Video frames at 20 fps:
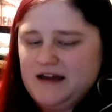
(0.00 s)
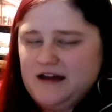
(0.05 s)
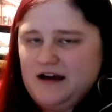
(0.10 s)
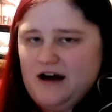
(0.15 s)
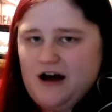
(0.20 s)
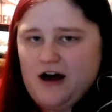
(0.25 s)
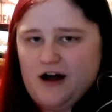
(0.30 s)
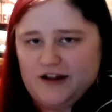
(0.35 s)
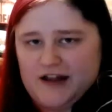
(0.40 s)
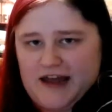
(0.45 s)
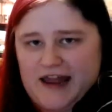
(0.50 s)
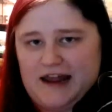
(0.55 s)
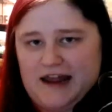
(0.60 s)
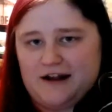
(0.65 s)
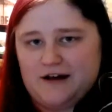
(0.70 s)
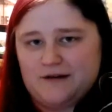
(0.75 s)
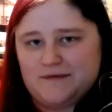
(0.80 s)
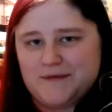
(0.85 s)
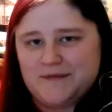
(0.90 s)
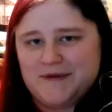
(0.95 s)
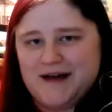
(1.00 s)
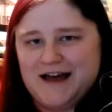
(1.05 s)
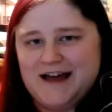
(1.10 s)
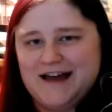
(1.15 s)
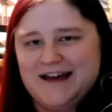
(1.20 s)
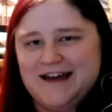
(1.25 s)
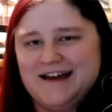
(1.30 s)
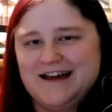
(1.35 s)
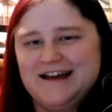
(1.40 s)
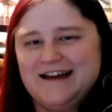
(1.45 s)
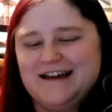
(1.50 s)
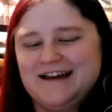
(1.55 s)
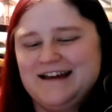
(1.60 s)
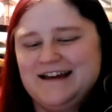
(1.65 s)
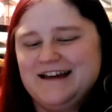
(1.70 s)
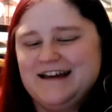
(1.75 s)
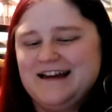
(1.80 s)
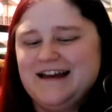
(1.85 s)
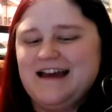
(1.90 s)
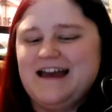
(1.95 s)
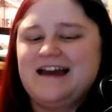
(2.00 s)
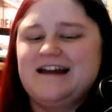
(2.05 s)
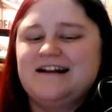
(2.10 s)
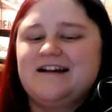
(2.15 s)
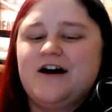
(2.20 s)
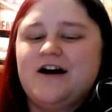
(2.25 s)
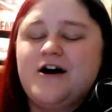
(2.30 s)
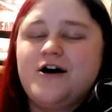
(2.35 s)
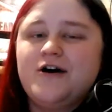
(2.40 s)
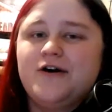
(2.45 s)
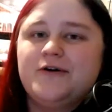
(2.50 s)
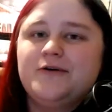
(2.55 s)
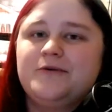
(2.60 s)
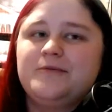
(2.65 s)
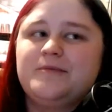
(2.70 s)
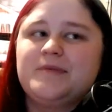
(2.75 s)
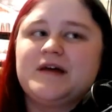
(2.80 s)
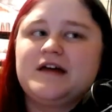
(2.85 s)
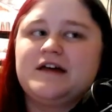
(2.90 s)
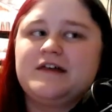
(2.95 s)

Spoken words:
all 8 of them, and hope